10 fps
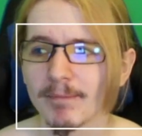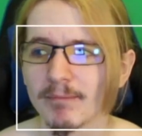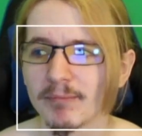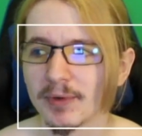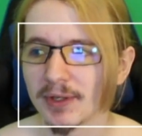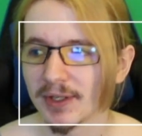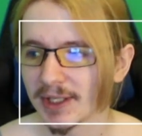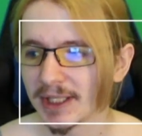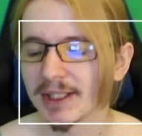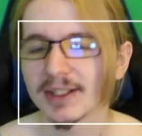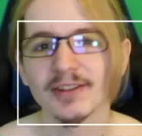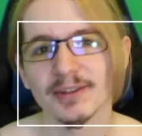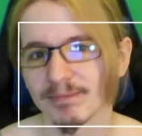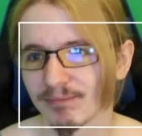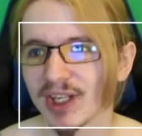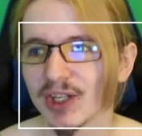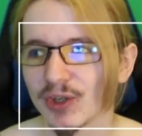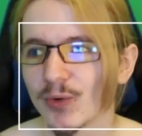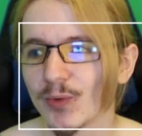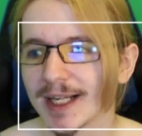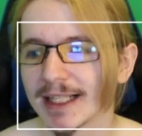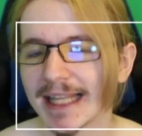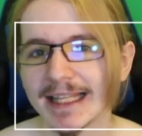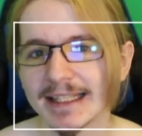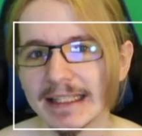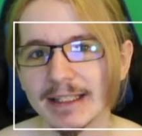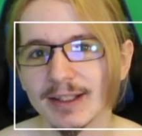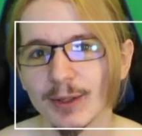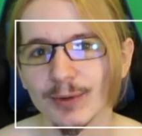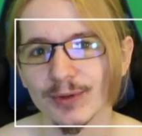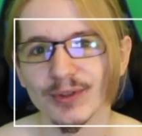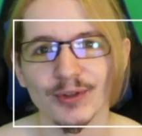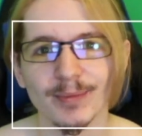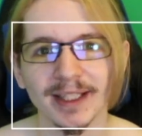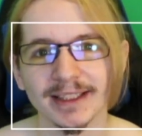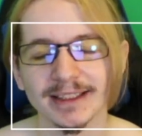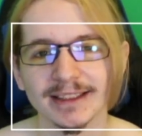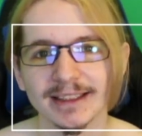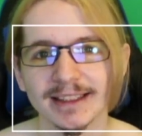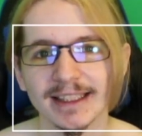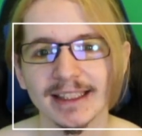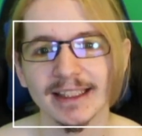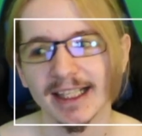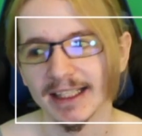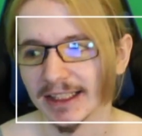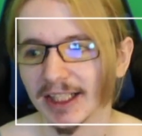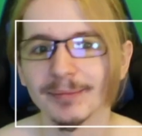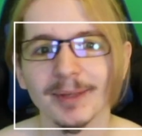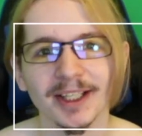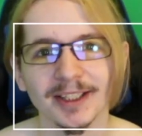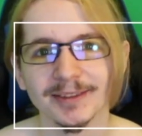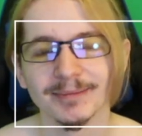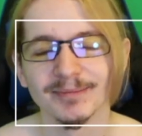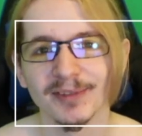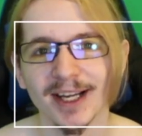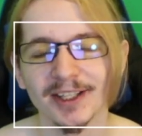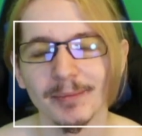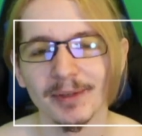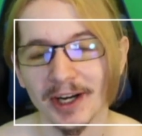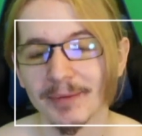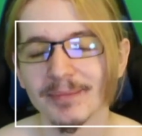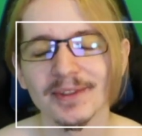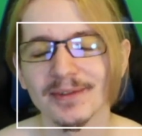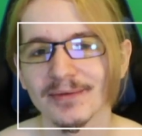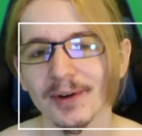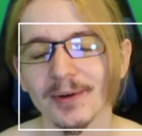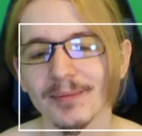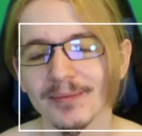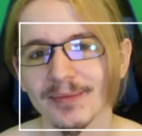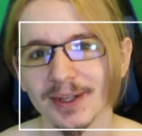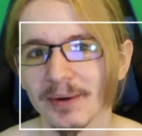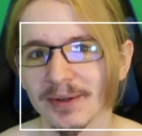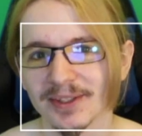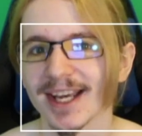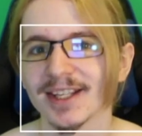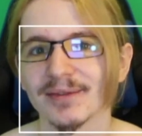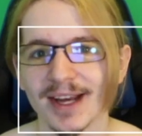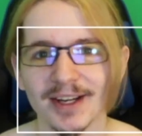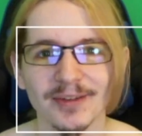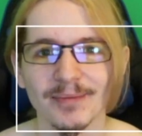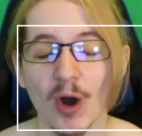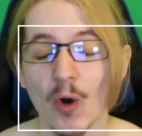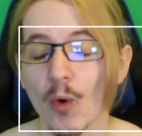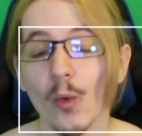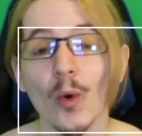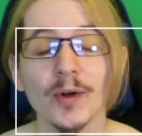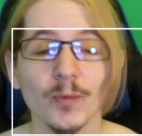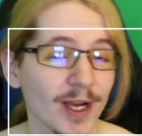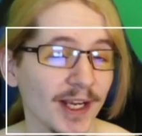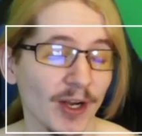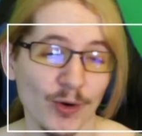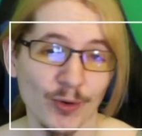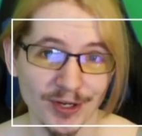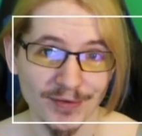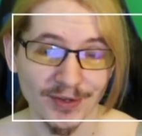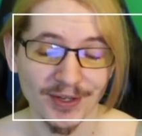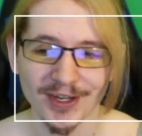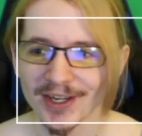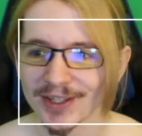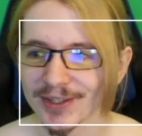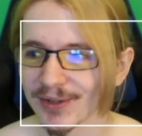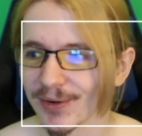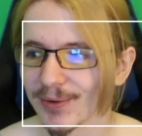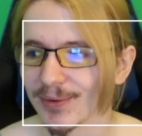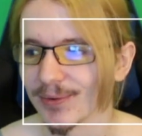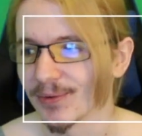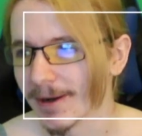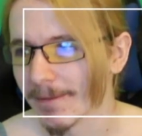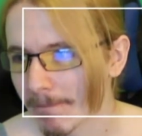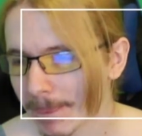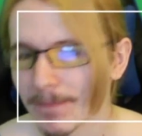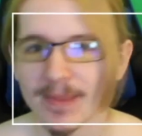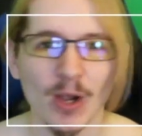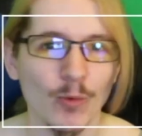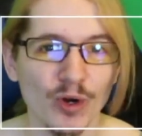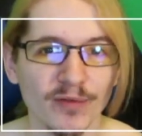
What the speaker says: But, you know, when it lands a little closer to me, and a lot of my fandom comes from the Oxcast fandom, one way or another, so worth